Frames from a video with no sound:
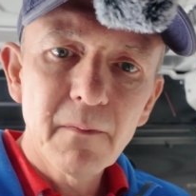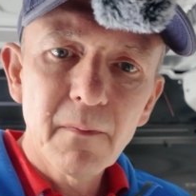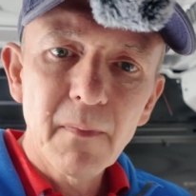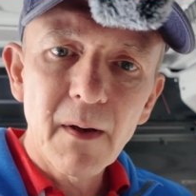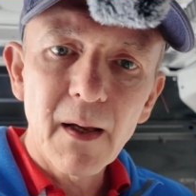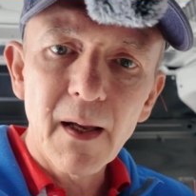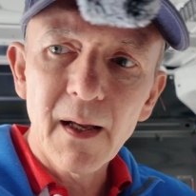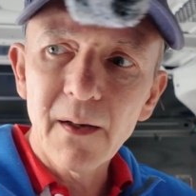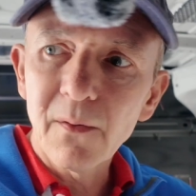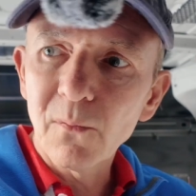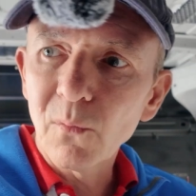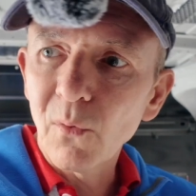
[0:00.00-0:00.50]

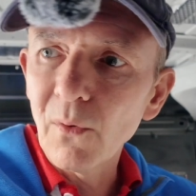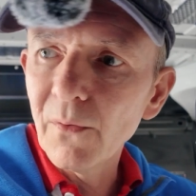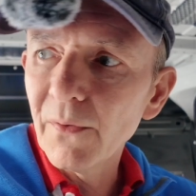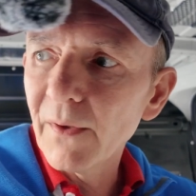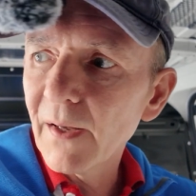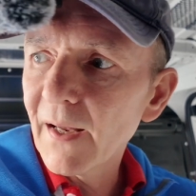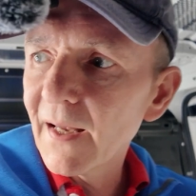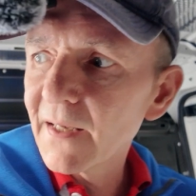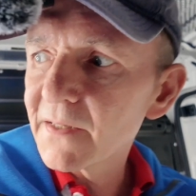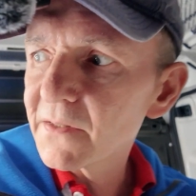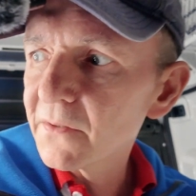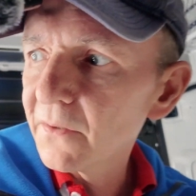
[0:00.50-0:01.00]
and one
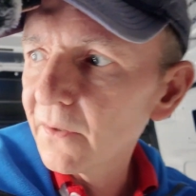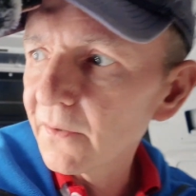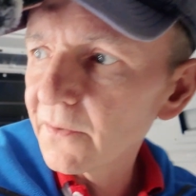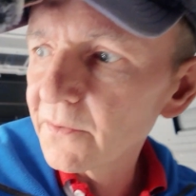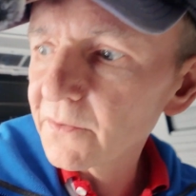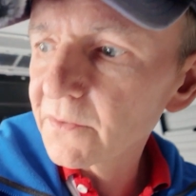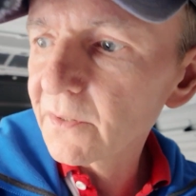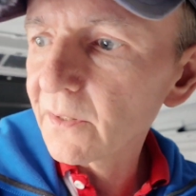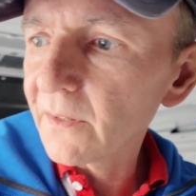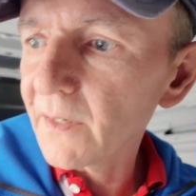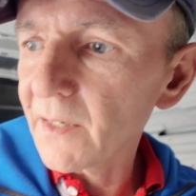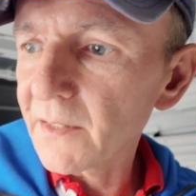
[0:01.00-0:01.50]
that has
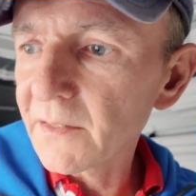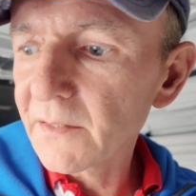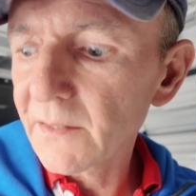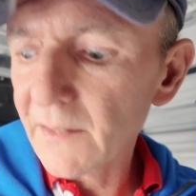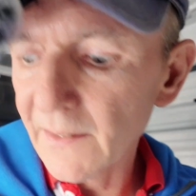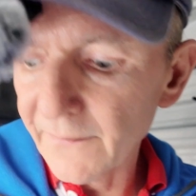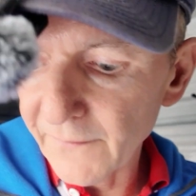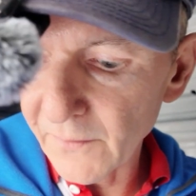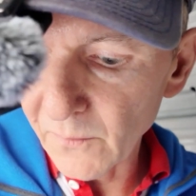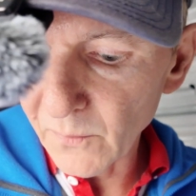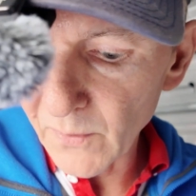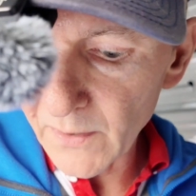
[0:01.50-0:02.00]
not. So let's
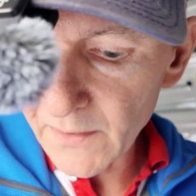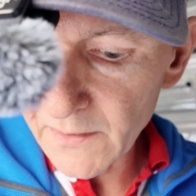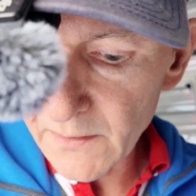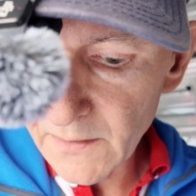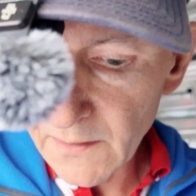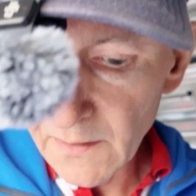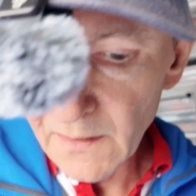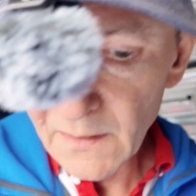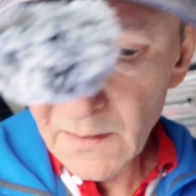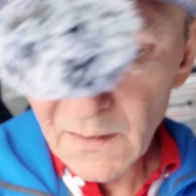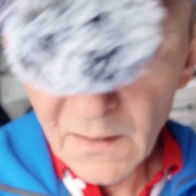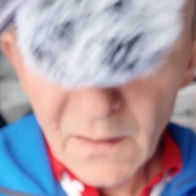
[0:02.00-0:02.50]
give it a whiz.
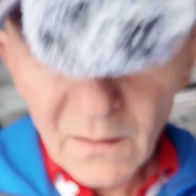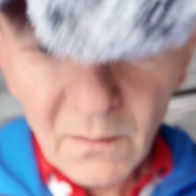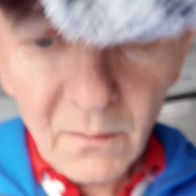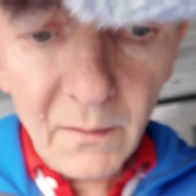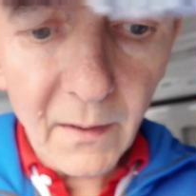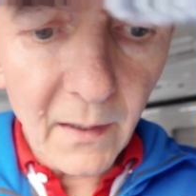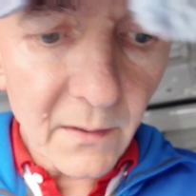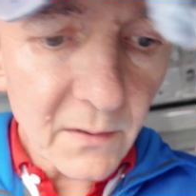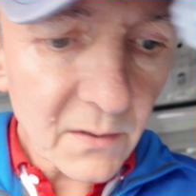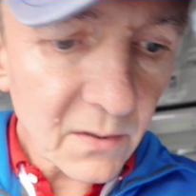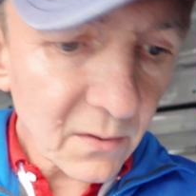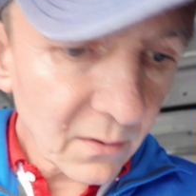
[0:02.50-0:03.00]

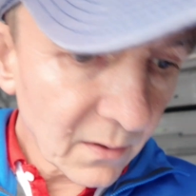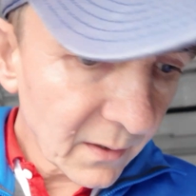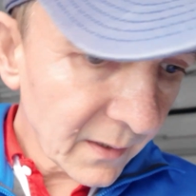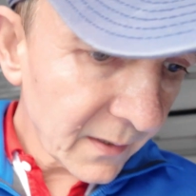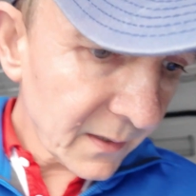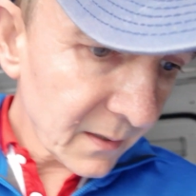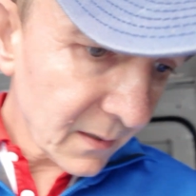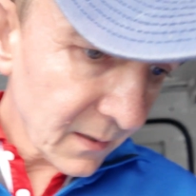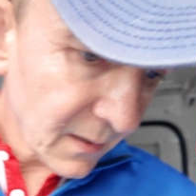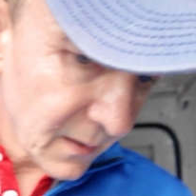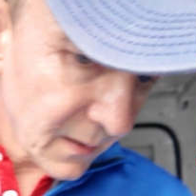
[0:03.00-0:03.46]
Go outside.